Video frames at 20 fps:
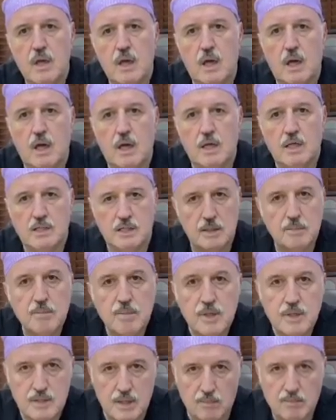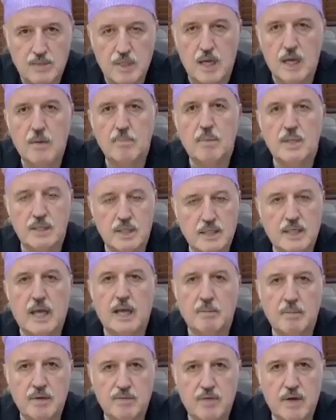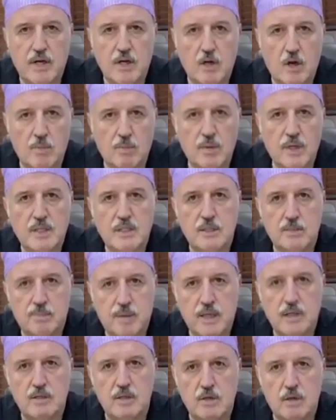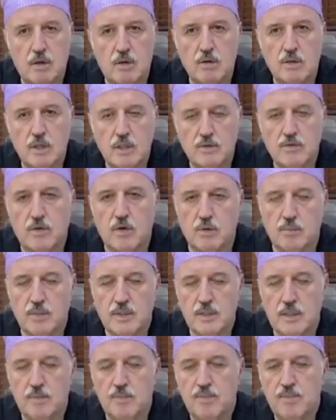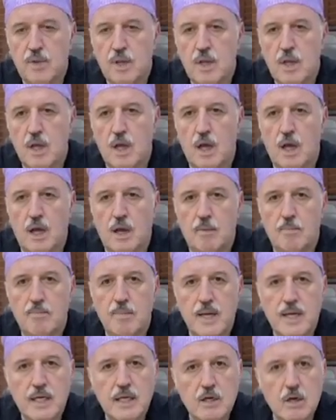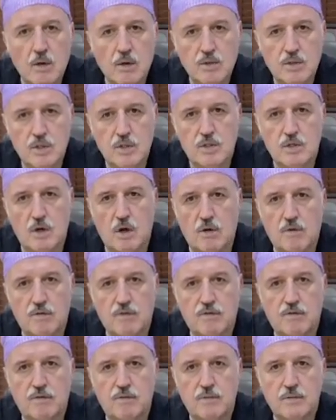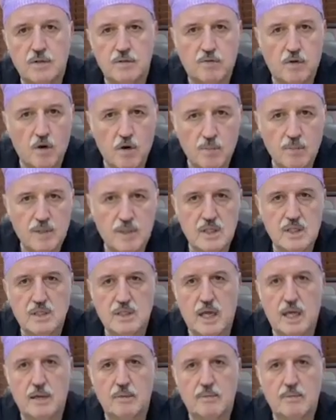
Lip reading: simple sometimes, but it can be very complex depending on the deformity. Many causes of deformities can